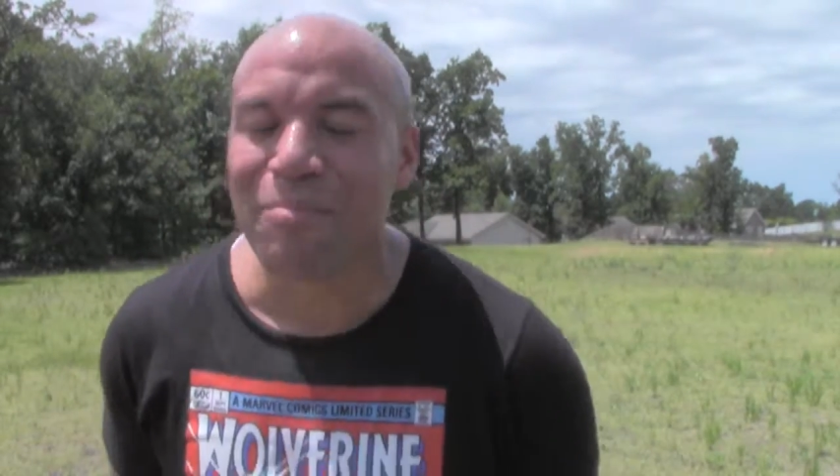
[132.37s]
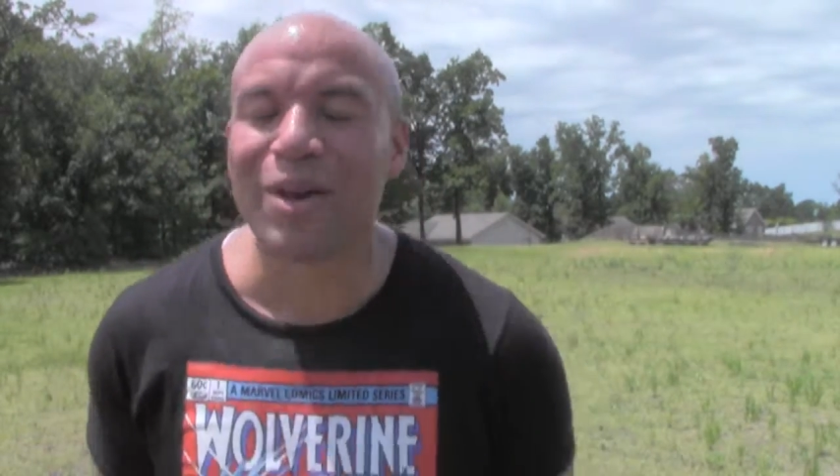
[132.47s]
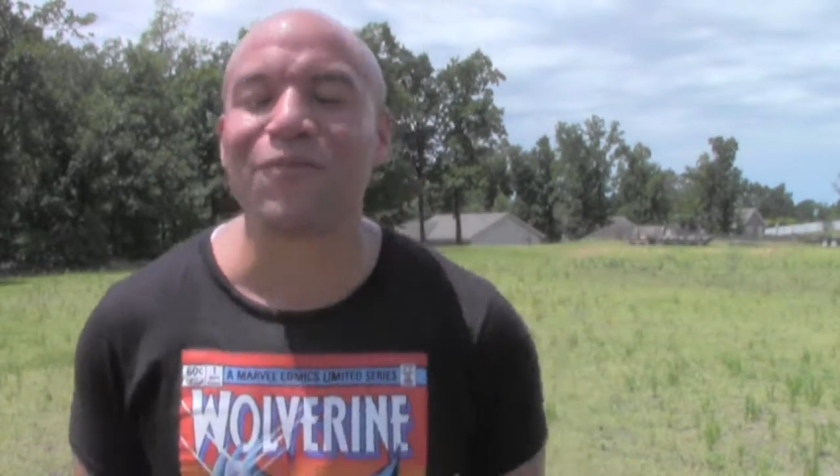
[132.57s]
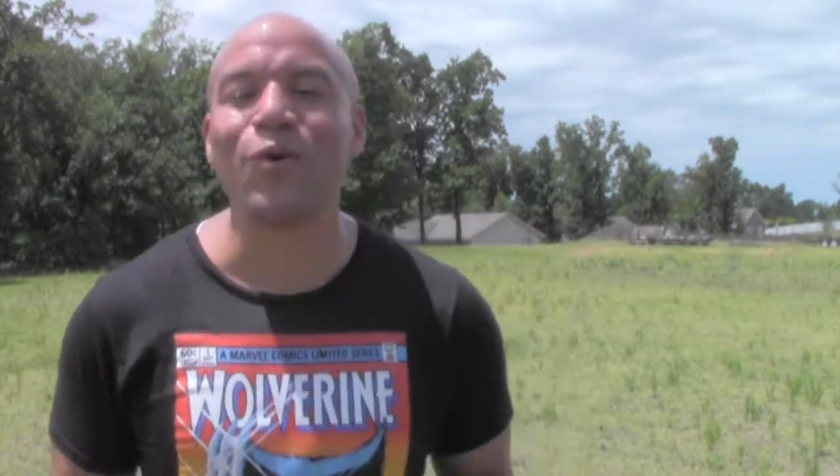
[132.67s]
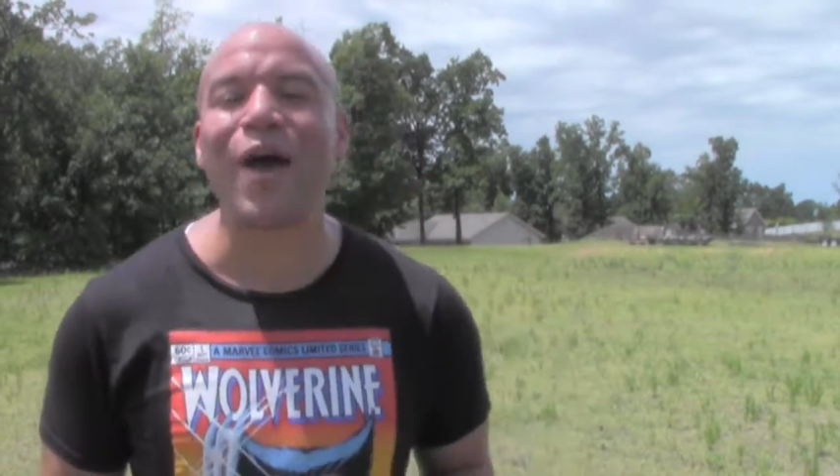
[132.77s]

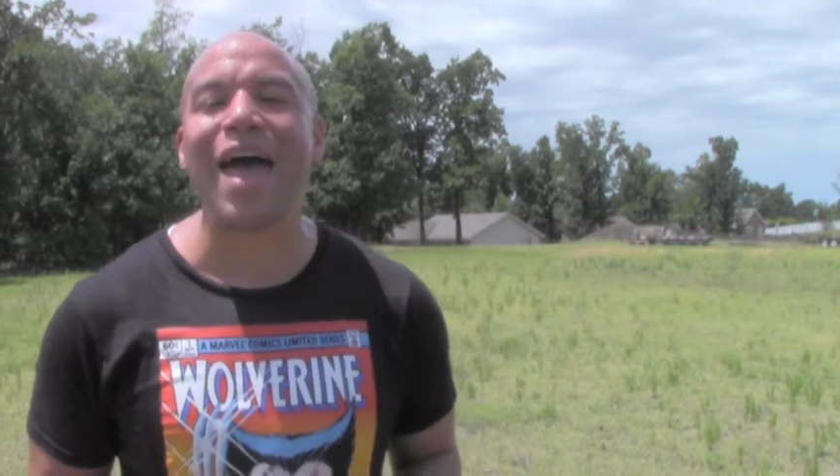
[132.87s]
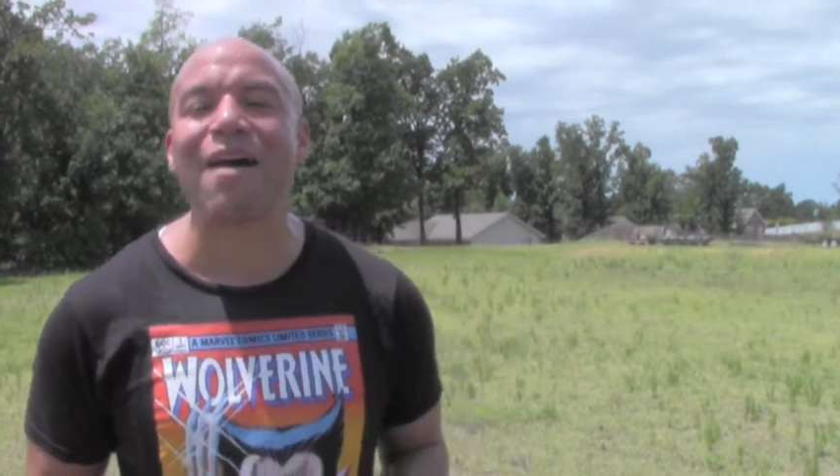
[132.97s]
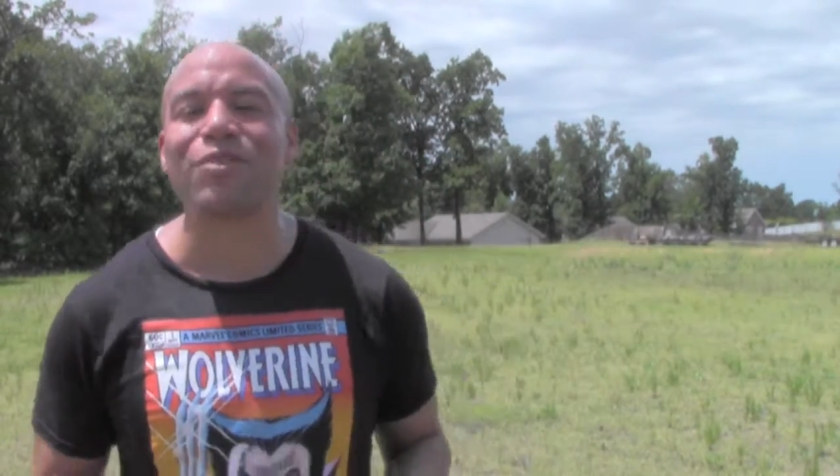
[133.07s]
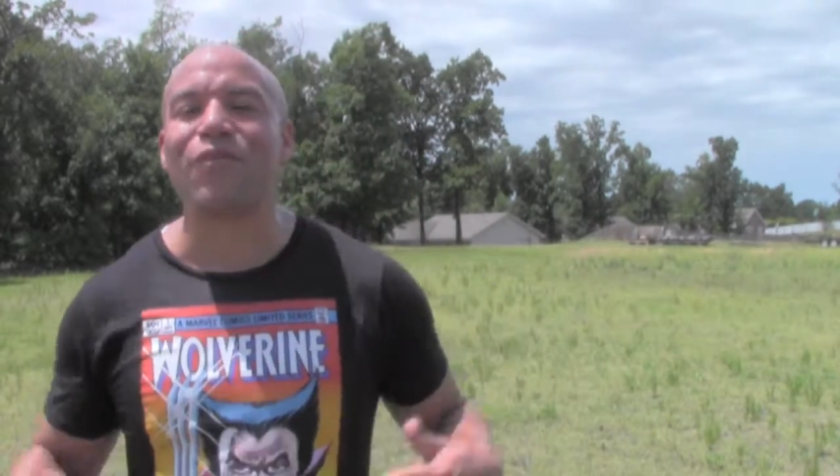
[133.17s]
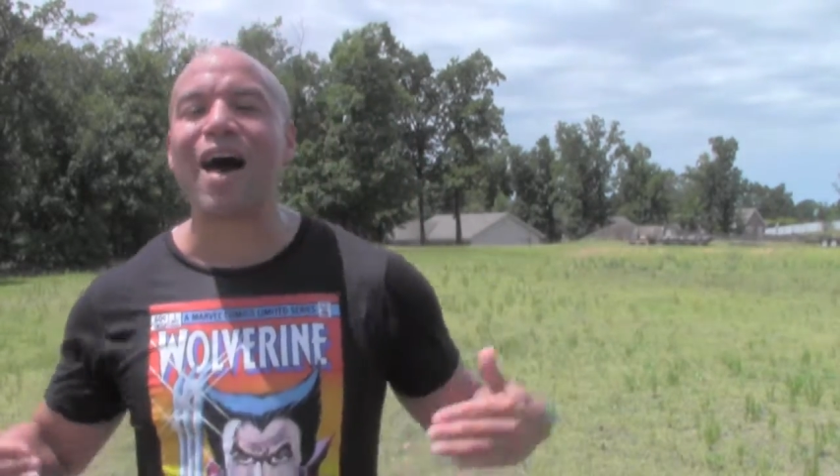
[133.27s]
But if you
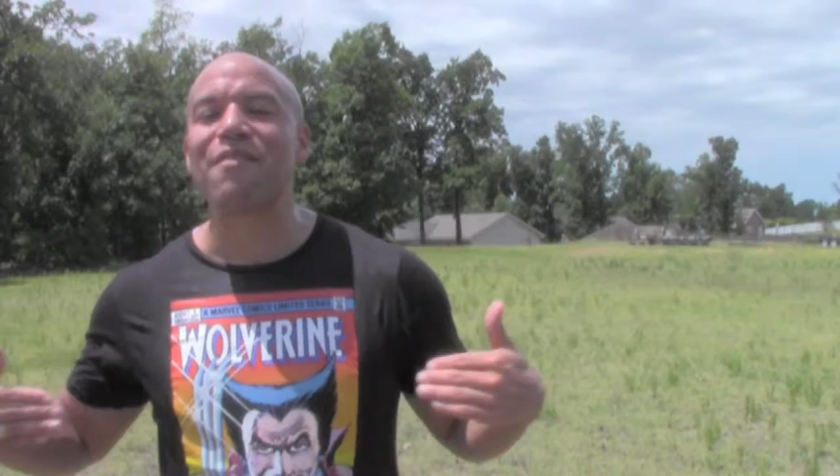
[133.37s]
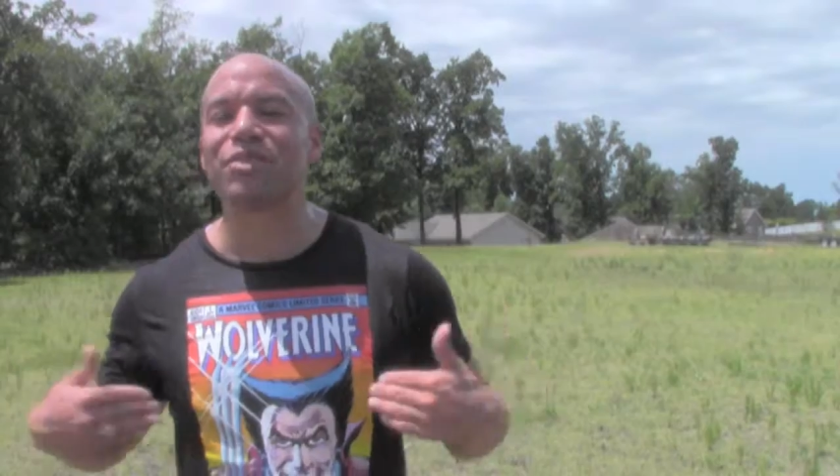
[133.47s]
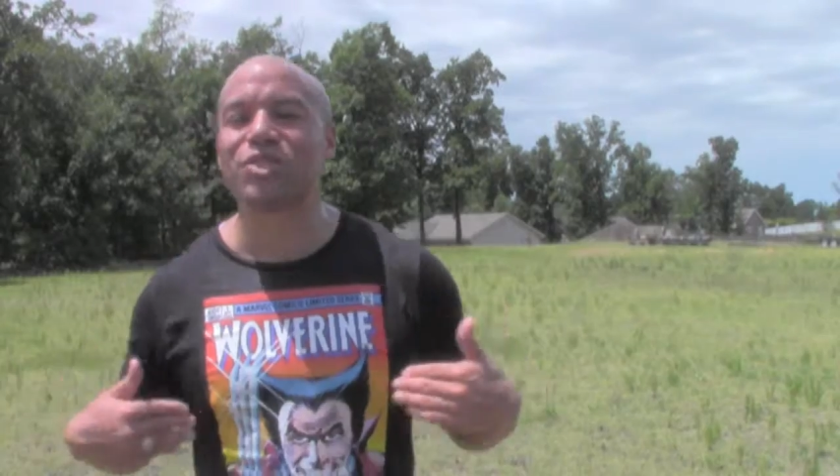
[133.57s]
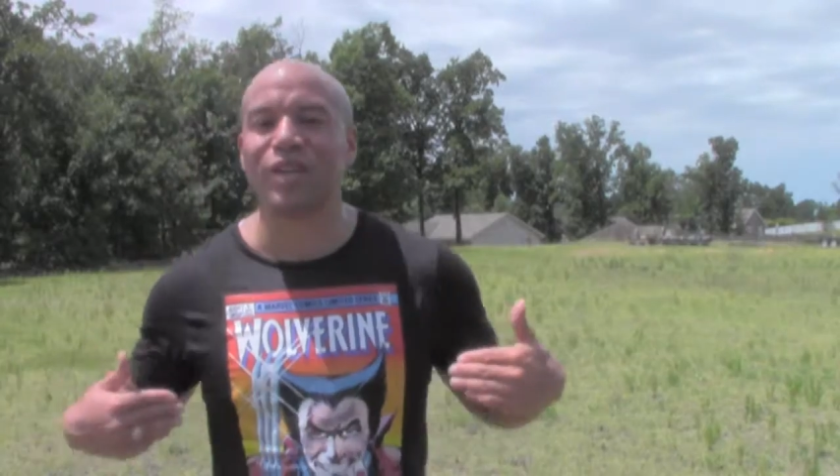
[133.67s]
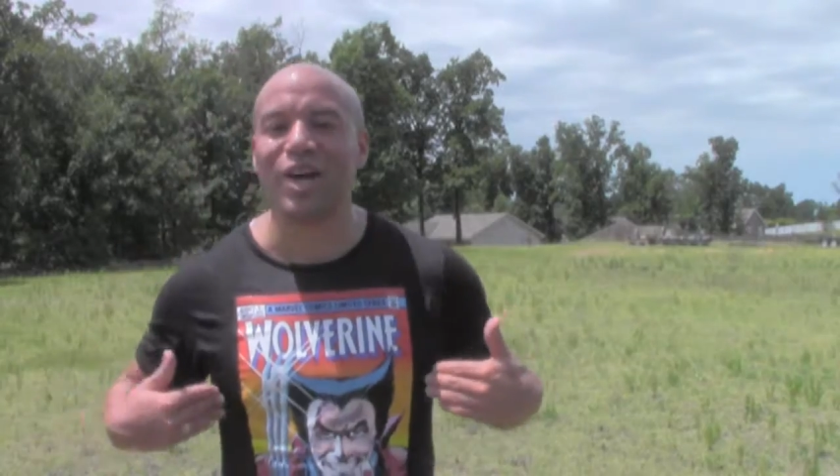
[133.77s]
have, you've
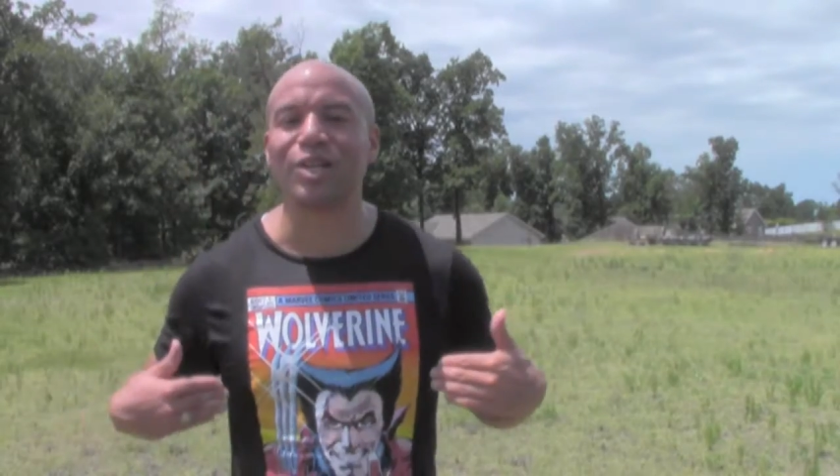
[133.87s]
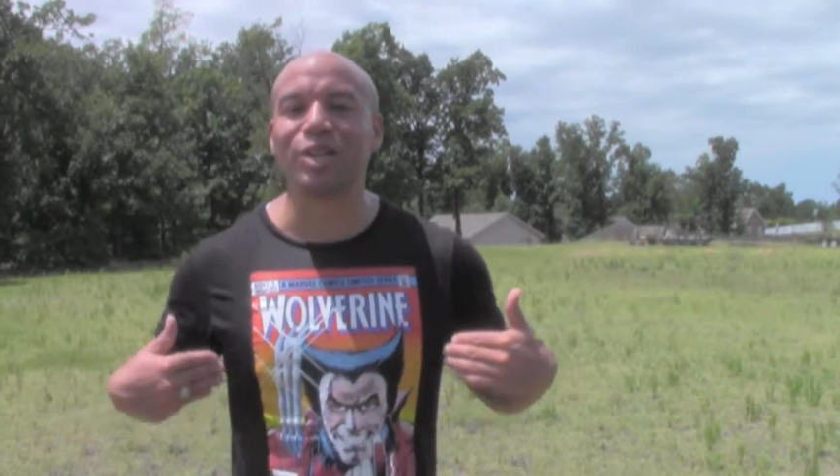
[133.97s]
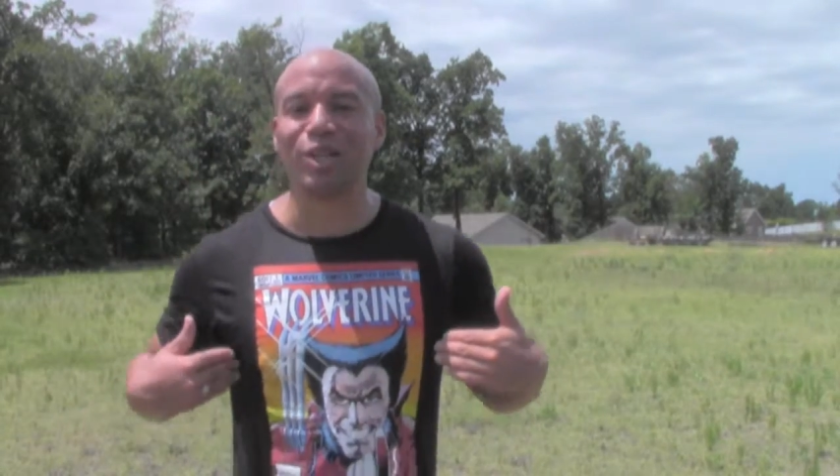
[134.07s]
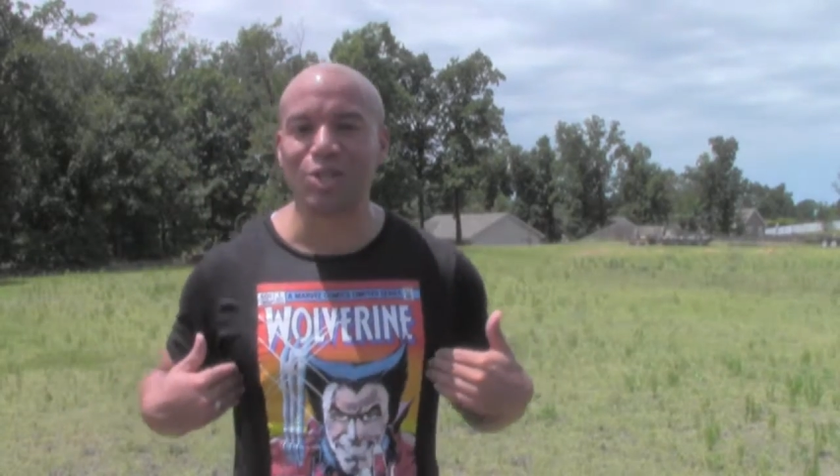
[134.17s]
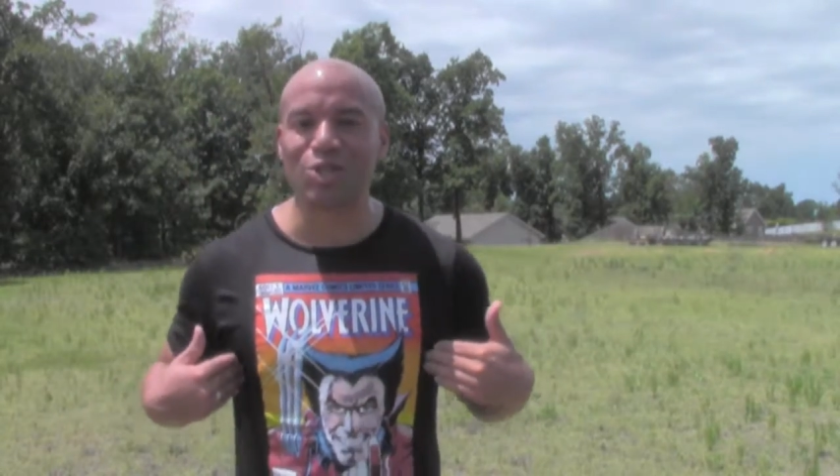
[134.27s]
obviously
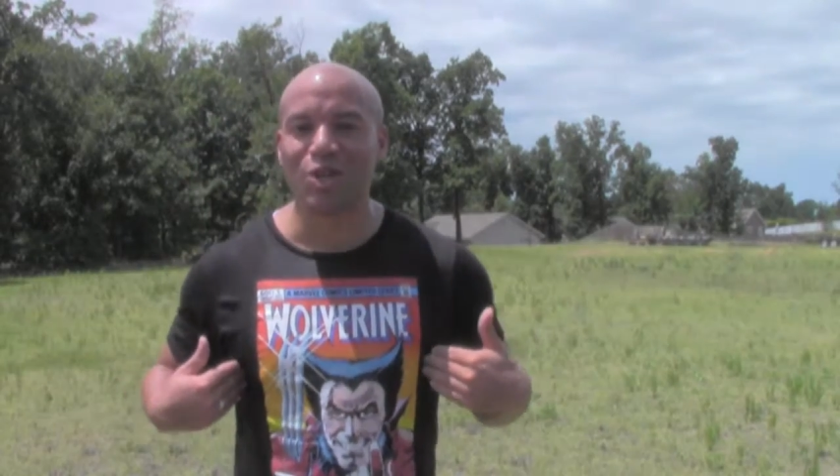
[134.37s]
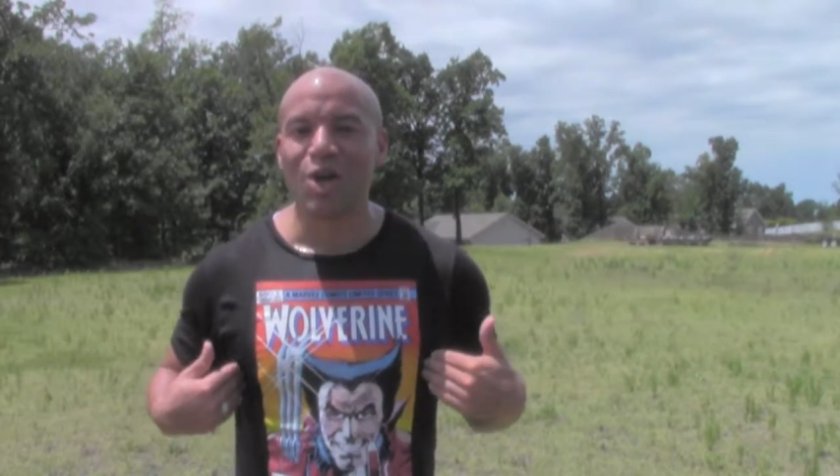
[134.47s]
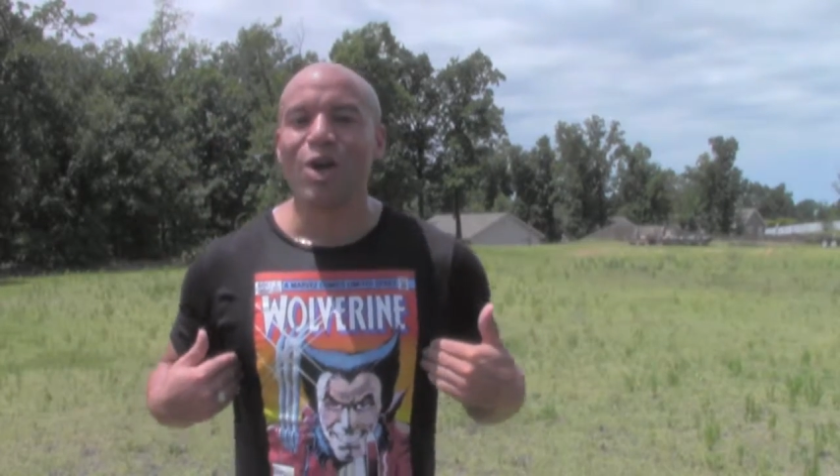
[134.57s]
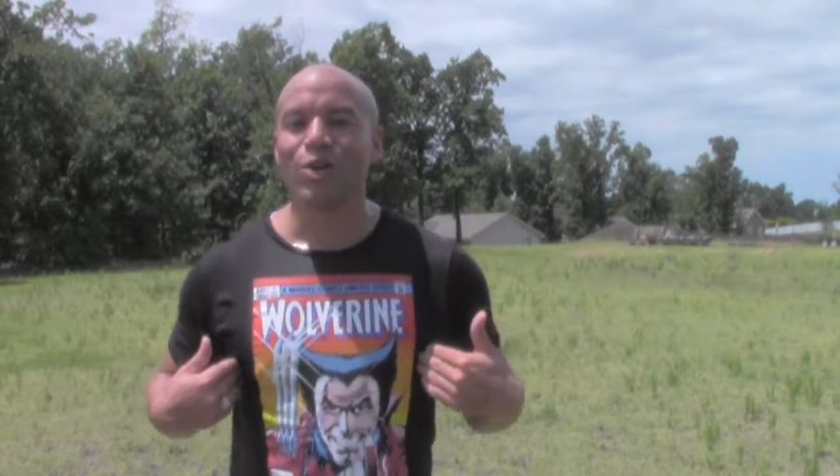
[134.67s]
unleashed